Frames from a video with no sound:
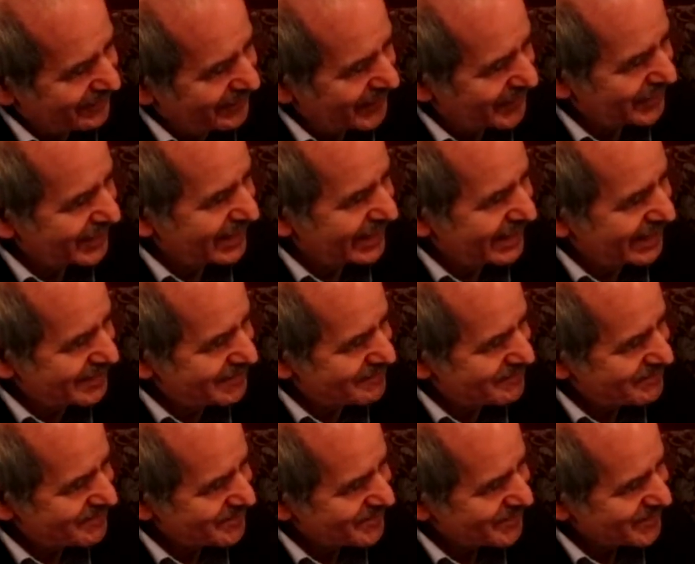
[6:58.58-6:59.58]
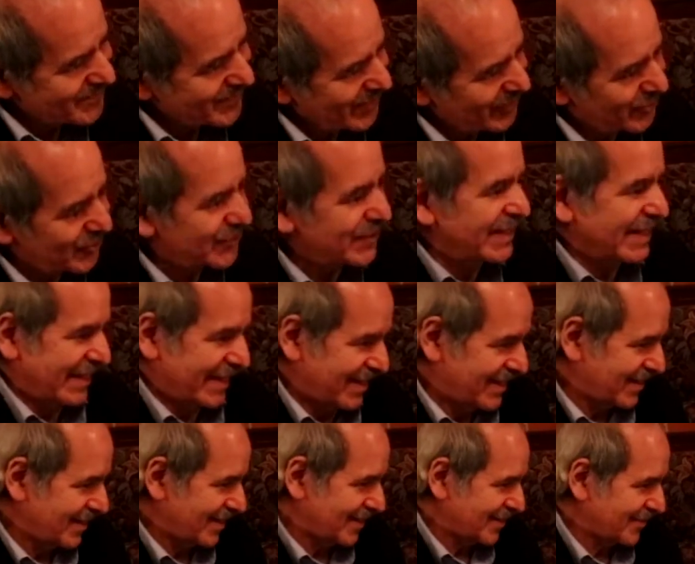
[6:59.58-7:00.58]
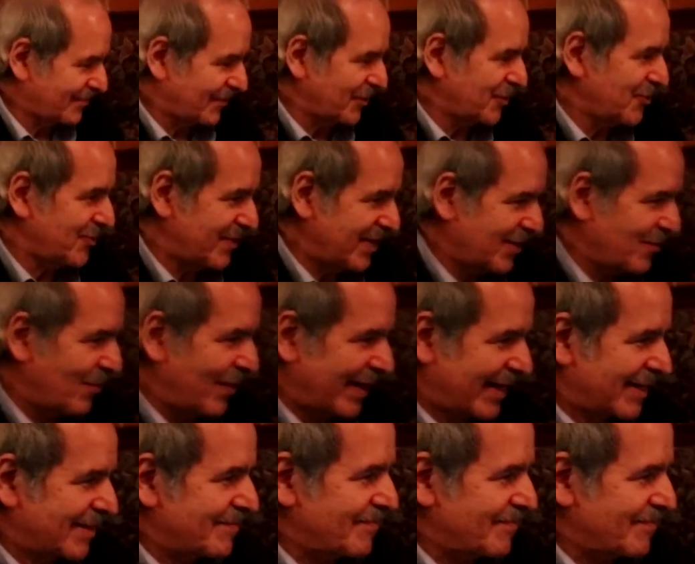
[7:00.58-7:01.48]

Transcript: very unique. It's a very unique wine.